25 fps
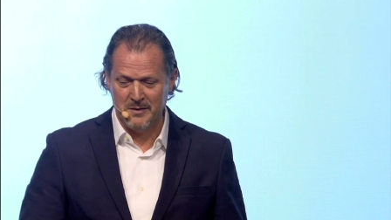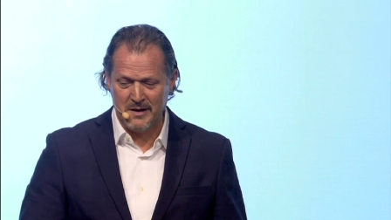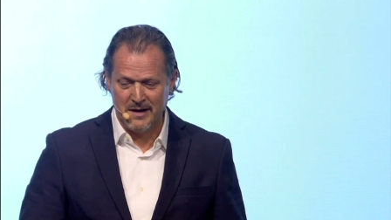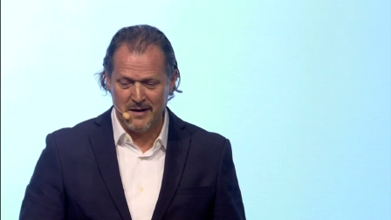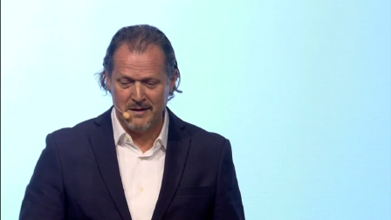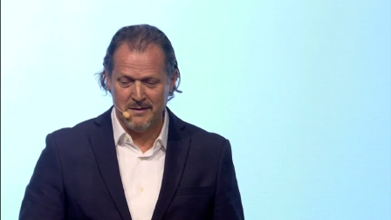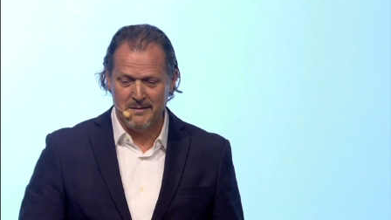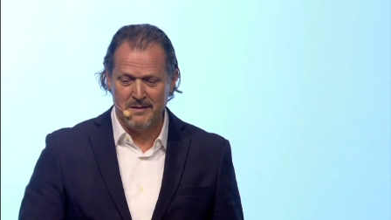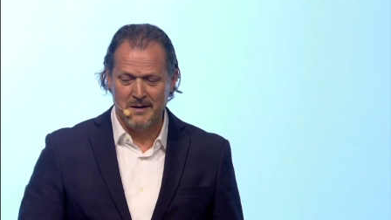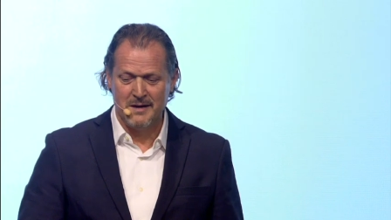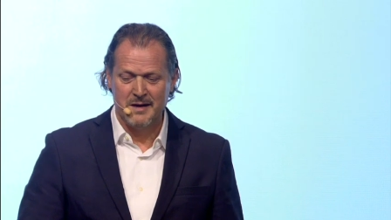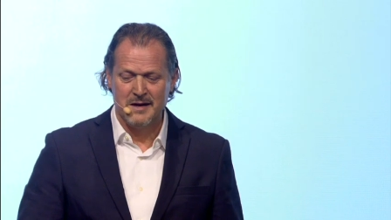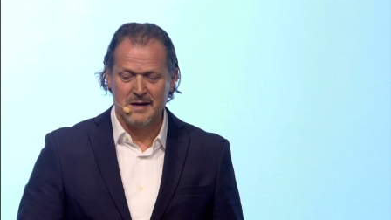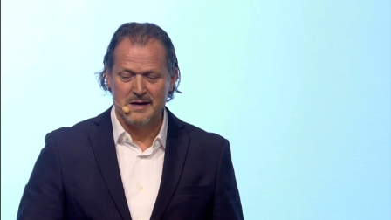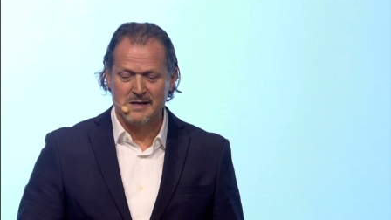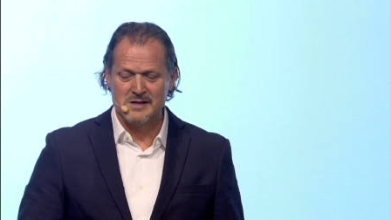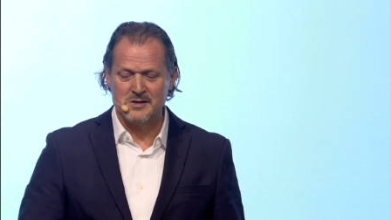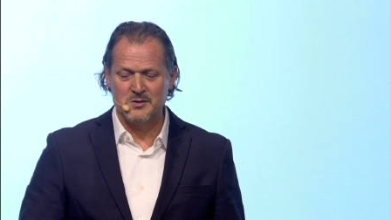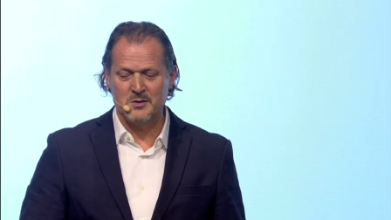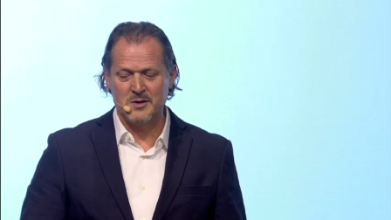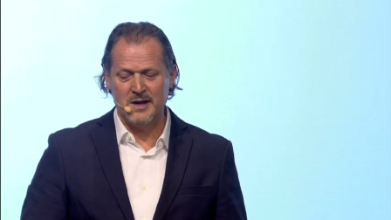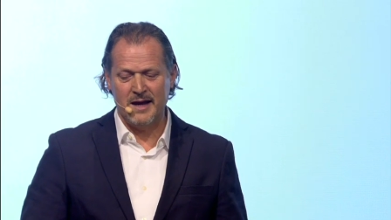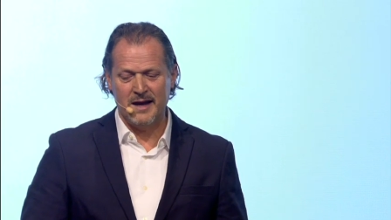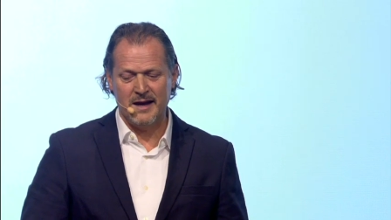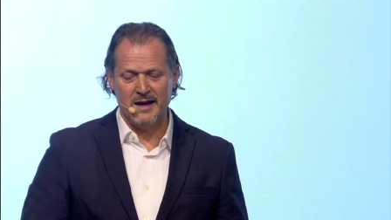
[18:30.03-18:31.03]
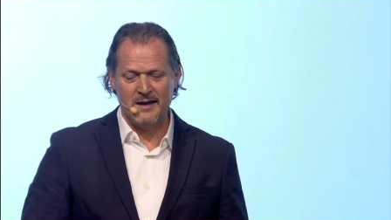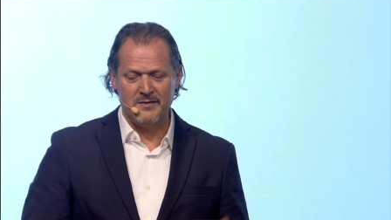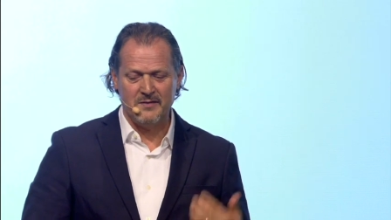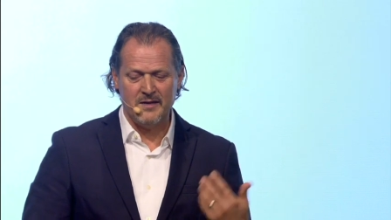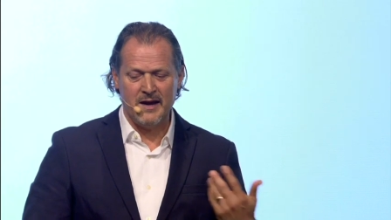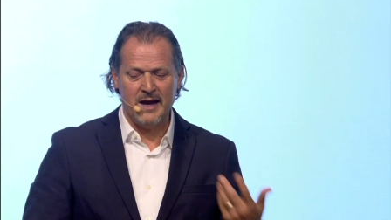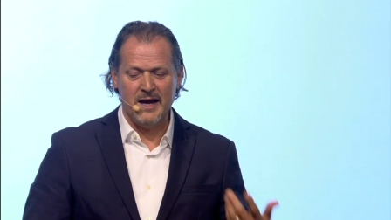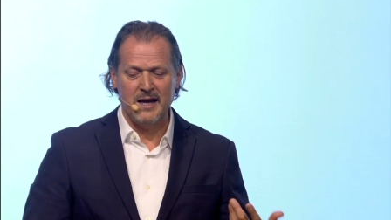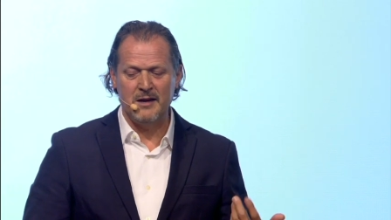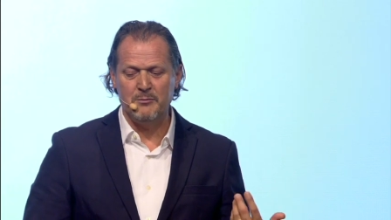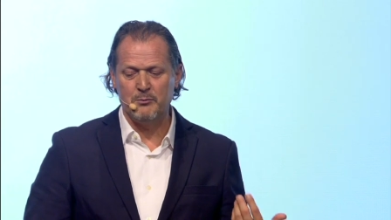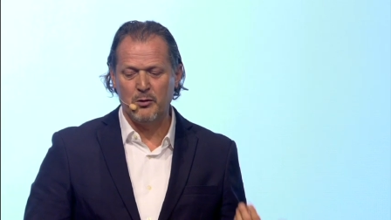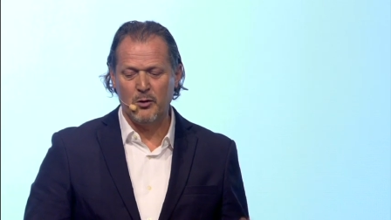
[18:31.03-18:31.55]
Yeah, so they get
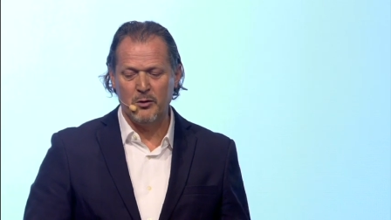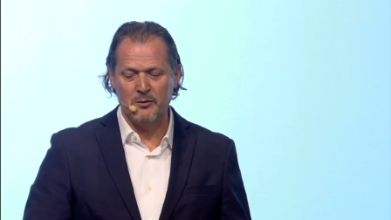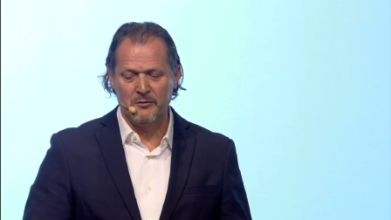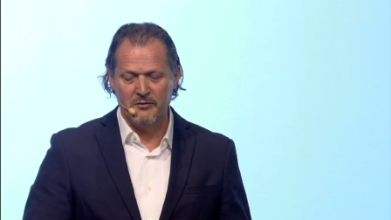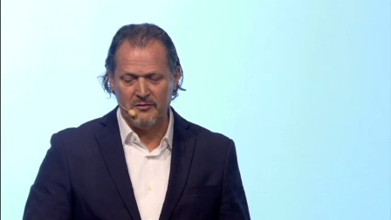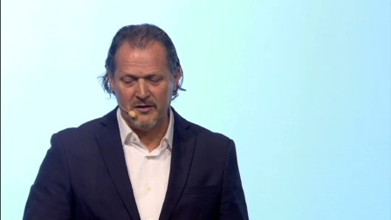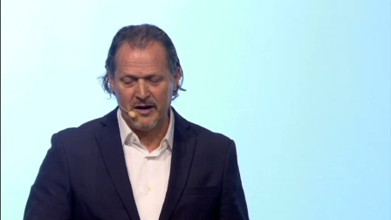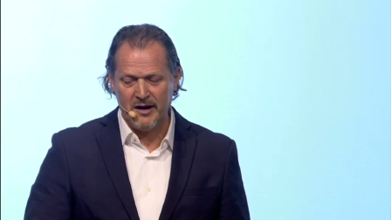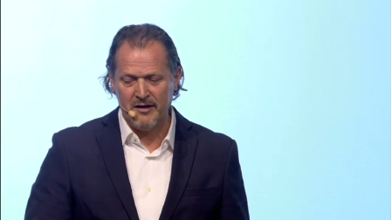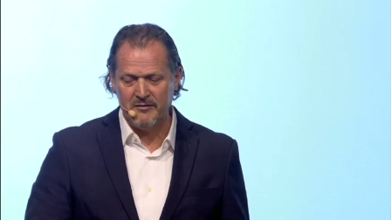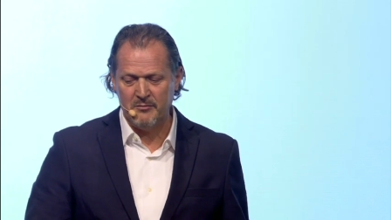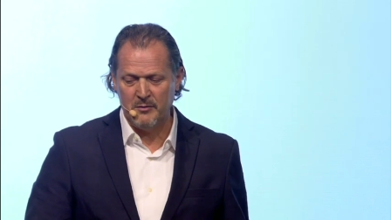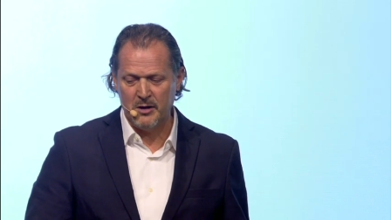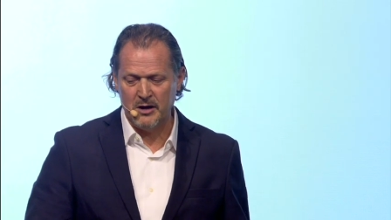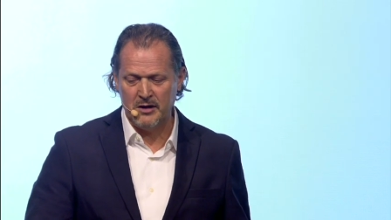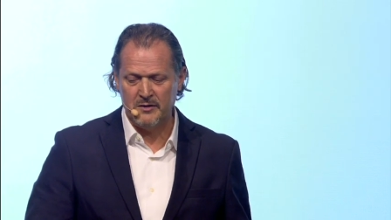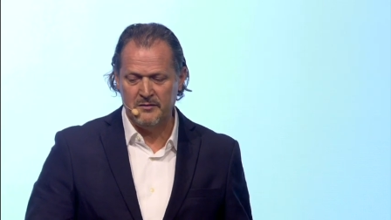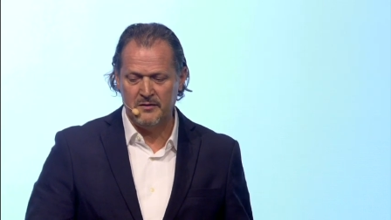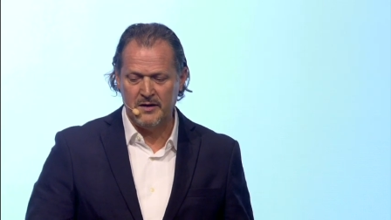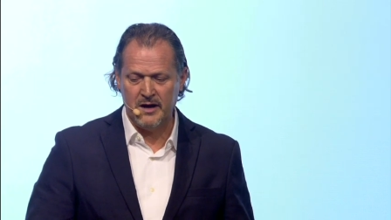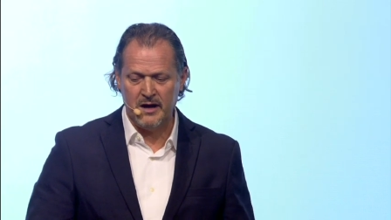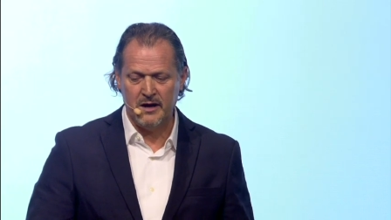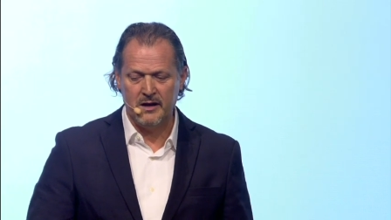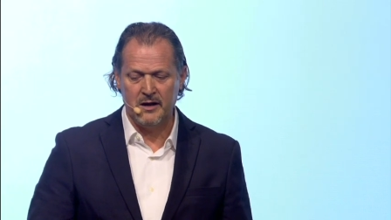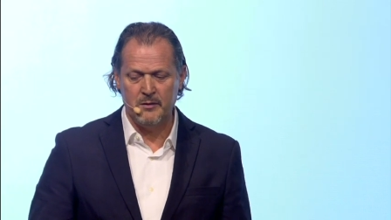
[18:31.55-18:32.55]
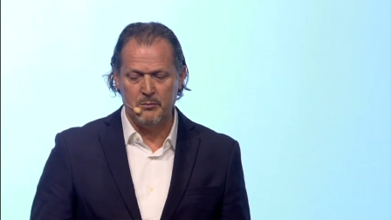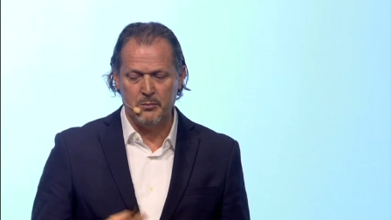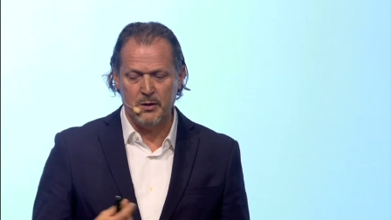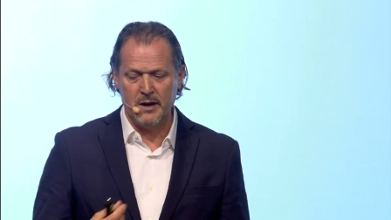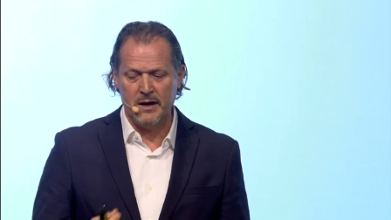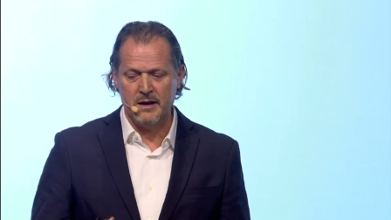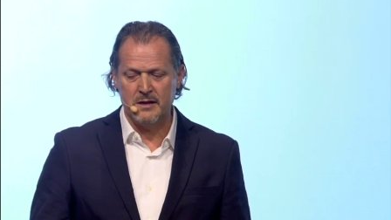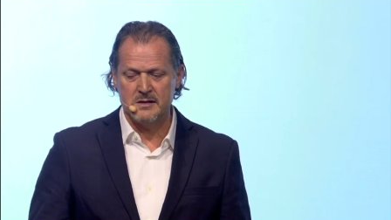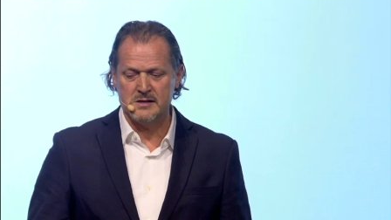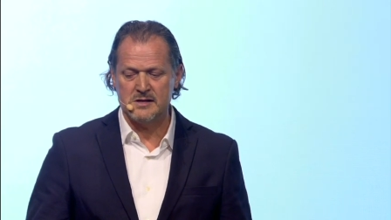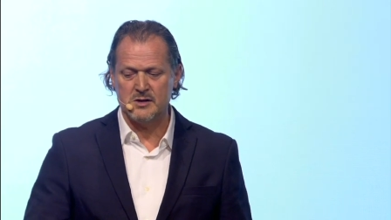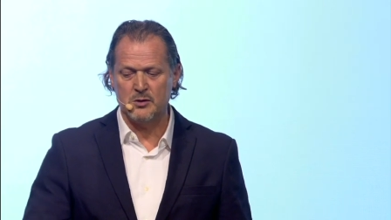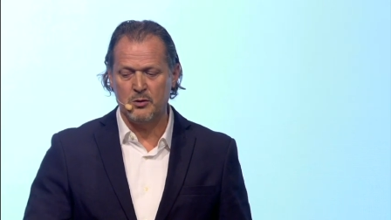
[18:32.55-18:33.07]
8.5 million daily
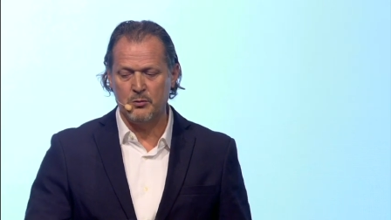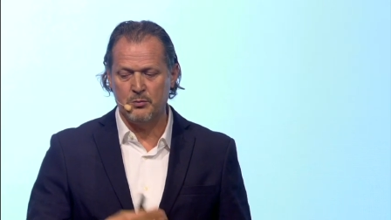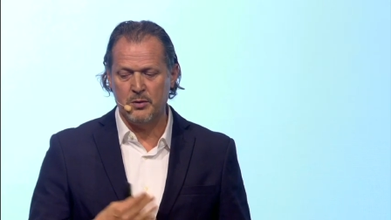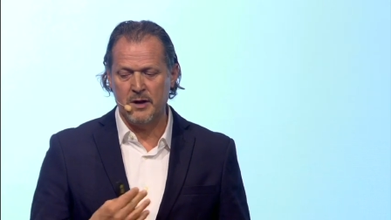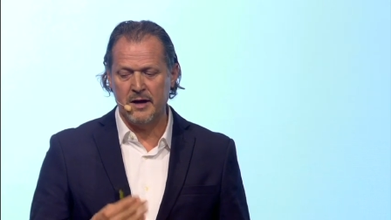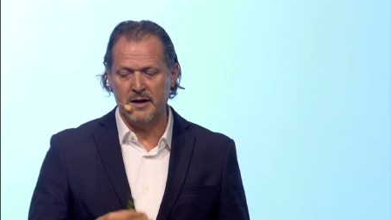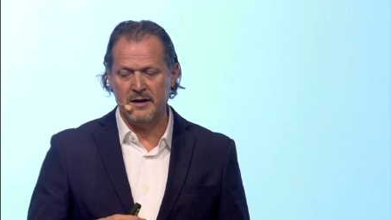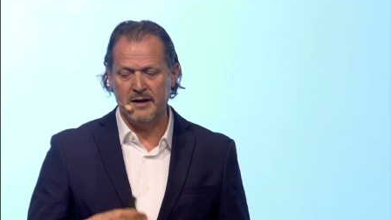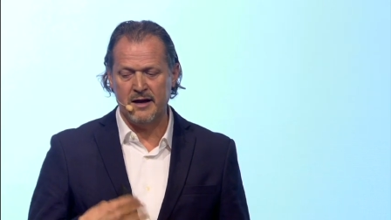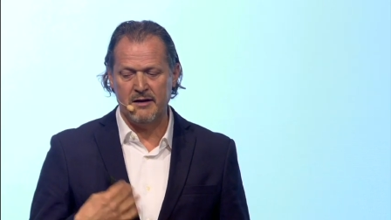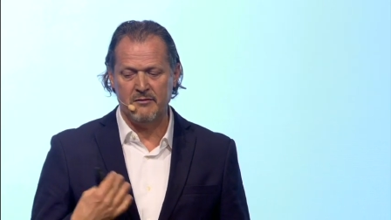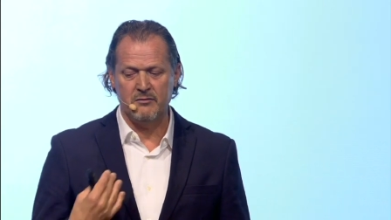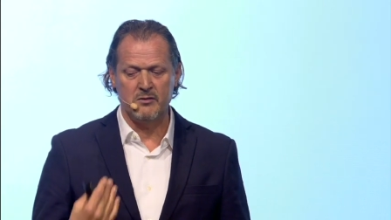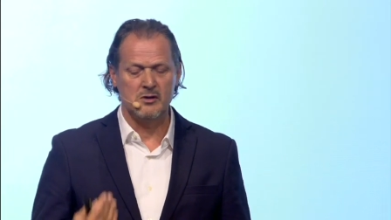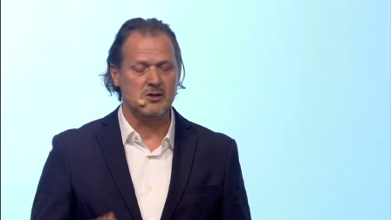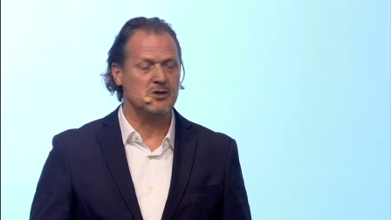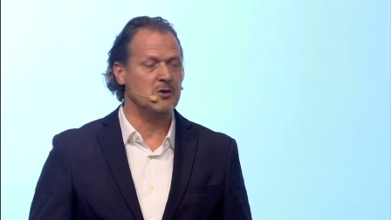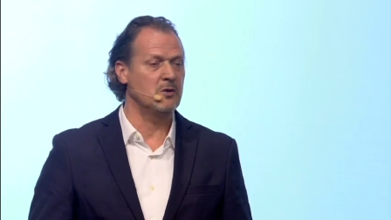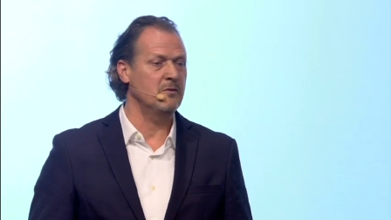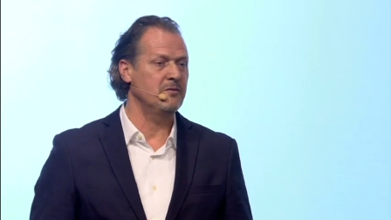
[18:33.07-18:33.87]
players who play an average